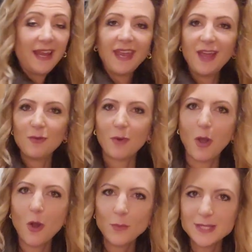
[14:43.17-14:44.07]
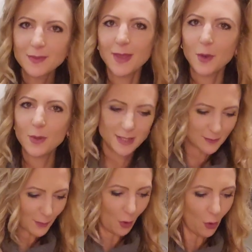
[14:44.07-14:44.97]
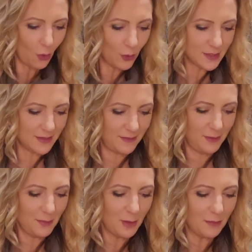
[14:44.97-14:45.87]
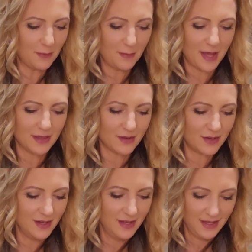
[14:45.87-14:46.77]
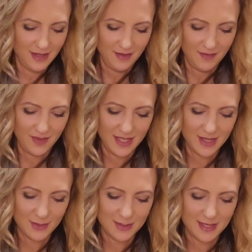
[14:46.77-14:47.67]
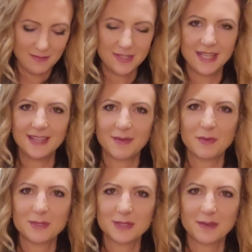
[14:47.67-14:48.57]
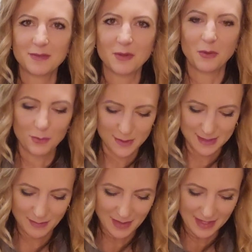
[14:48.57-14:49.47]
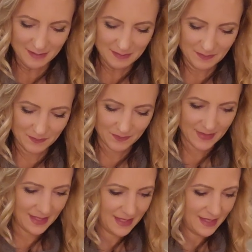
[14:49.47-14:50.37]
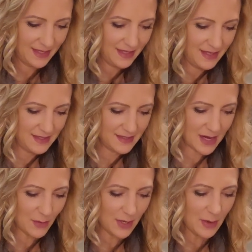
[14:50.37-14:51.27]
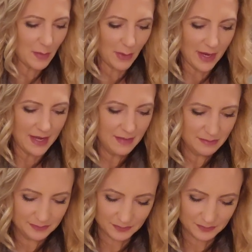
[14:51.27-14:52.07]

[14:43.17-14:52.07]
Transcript: Again, we're always on that quest for holes. If you know from other videos that I've done, that I'm always looking for the holes in my sourdough bread.